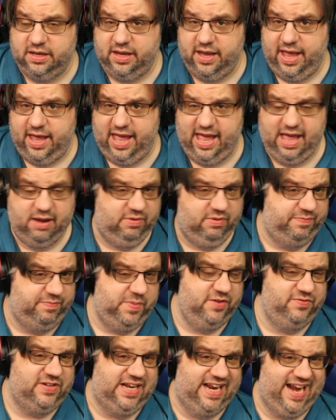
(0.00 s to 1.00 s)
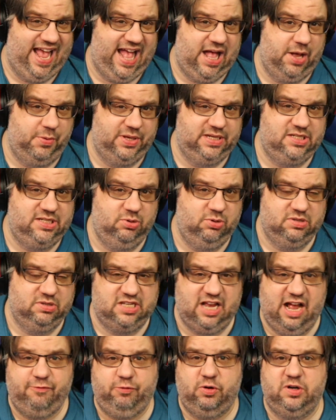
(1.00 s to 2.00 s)
and we've moved it now into a
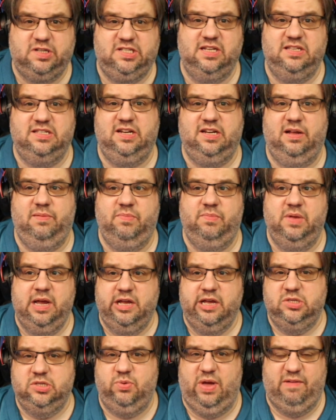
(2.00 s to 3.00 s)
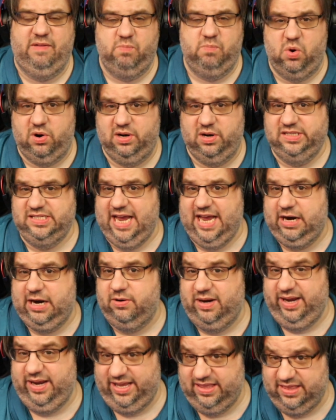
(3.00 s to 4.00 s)
software system so we have more
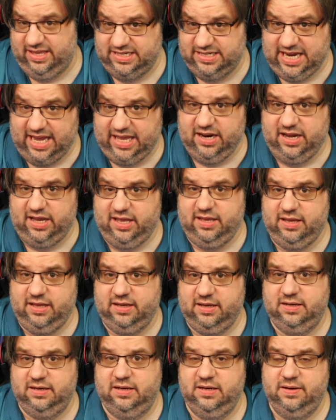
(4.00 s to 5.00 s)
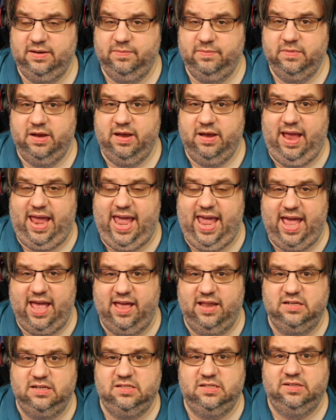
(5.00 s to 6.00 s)
integrity in the data,
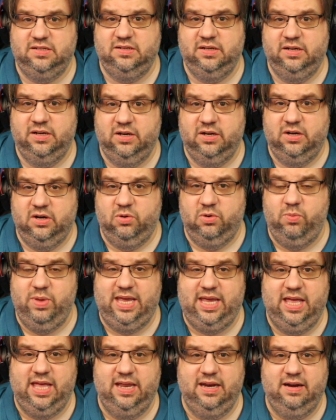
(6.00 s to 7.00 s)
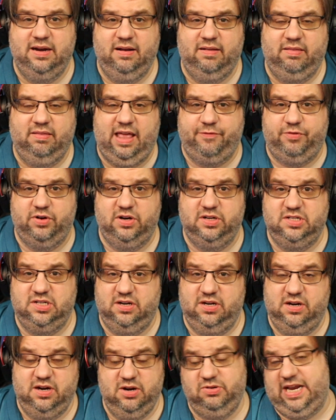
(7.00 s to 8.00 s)
and we can leverage
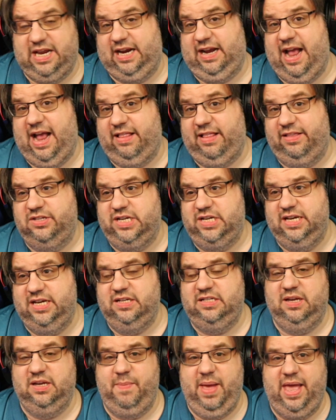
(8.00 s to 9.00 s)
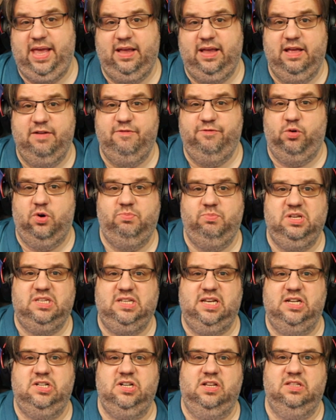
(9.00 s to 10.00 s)
new technology to make informed
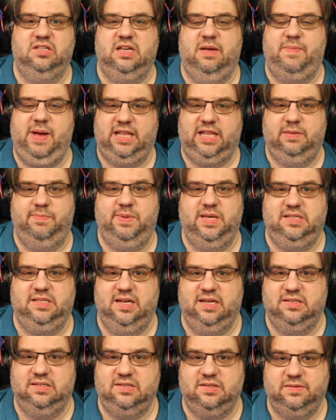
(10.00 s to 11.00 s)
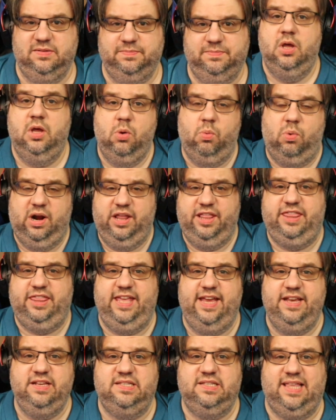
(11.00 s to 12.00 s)
decisions about the business. One of the
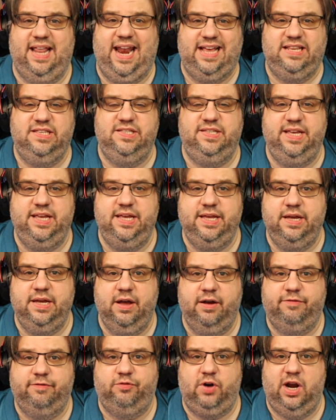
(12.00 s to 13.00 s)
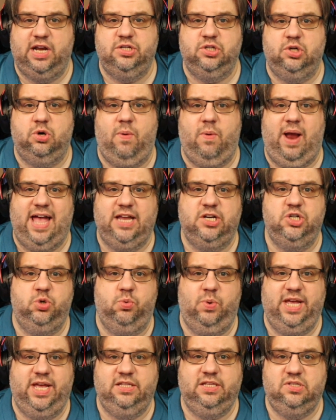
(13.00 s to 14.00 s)
things that I see fresh
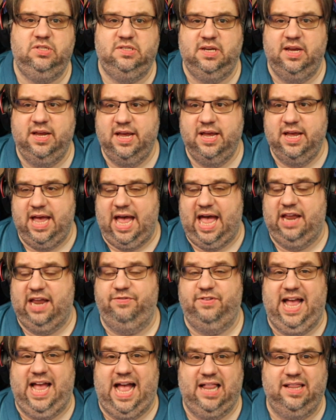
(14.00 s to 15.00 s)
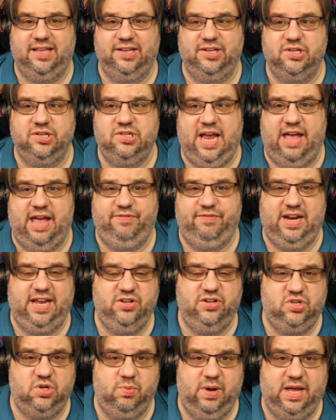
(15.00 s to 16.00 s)
graduates out of college have an
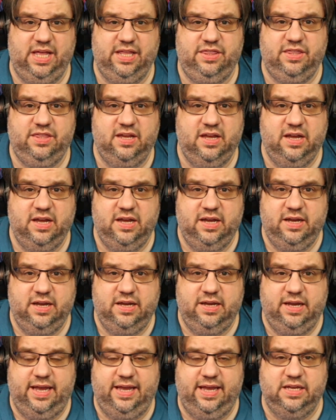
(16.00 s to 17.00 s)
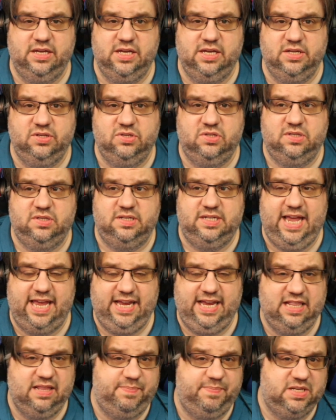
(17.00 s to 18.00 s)
issue with is
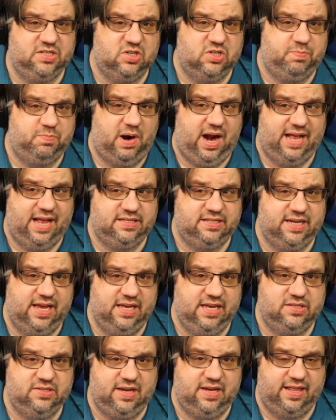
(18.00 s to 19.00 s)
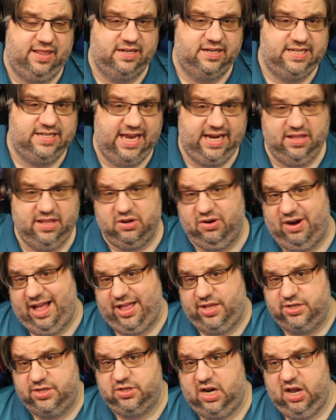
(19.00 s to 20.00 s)
taking the business process and then taking their
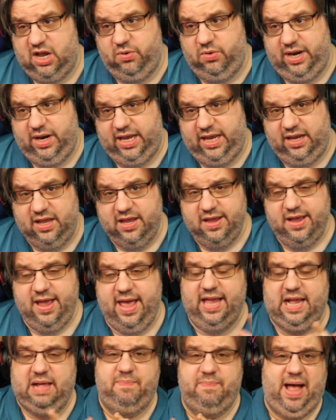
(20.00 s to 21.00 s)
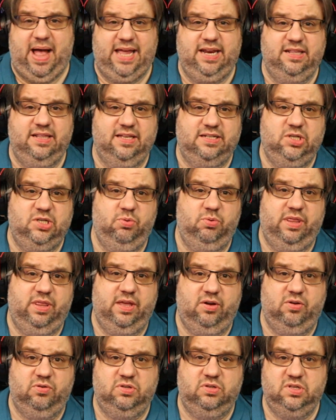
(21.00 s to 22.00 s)
knowledge of coding and combining the two of
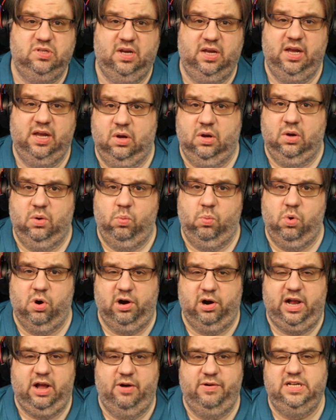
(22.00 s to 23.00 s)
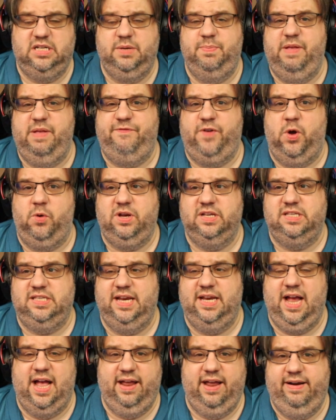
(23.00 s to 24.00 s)
those. We're going to be focusing
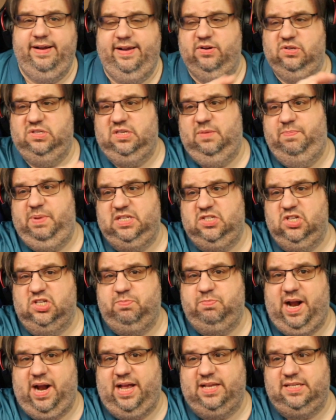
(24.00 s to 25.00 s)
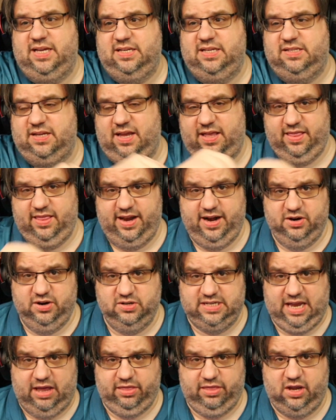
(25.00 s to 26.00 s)
on here's the business process and then here's
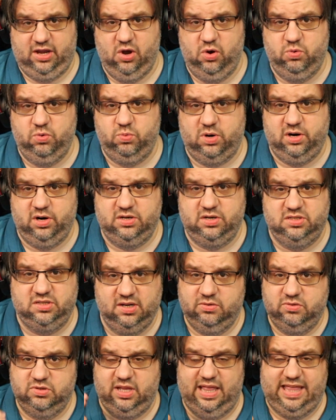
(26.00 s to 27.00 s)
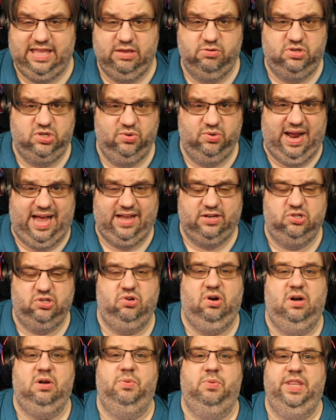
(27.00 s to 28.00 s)
how the code works so that you do not
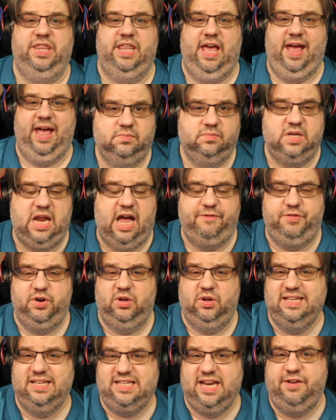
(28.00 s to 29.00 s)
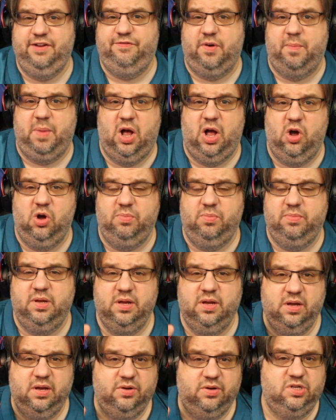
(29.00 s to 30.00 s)
struggle with that. Now, if you're listening from home,
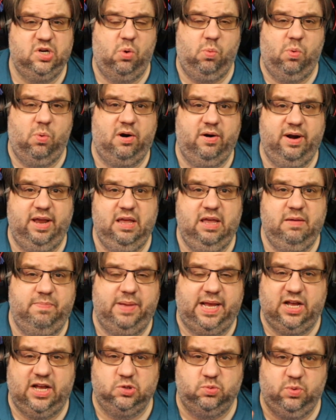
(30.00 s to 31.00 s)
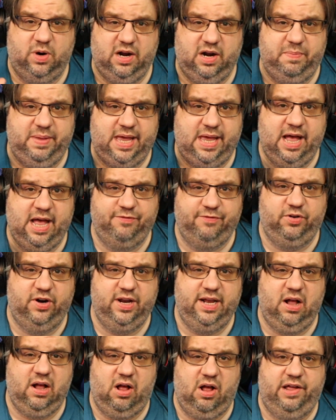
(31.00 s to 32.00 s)
don't worry because we're going to be
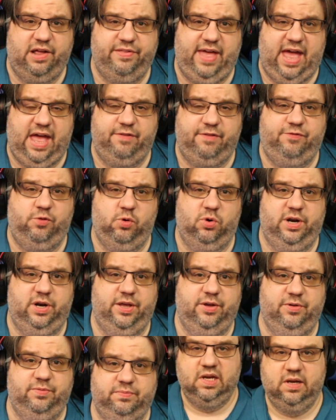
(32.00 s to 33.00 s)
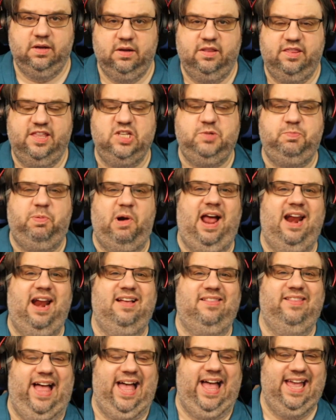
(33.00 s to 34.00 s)
covering all that for you. This product
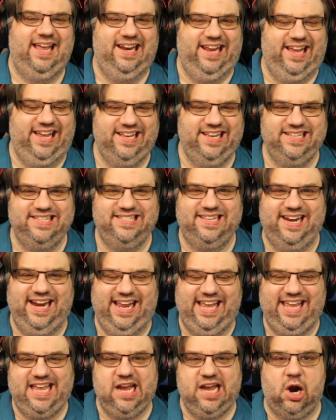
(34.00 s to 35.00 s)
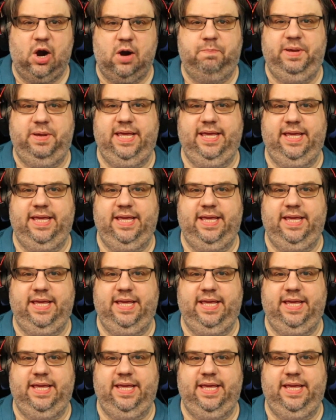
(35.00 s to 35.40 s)
line is an ERP.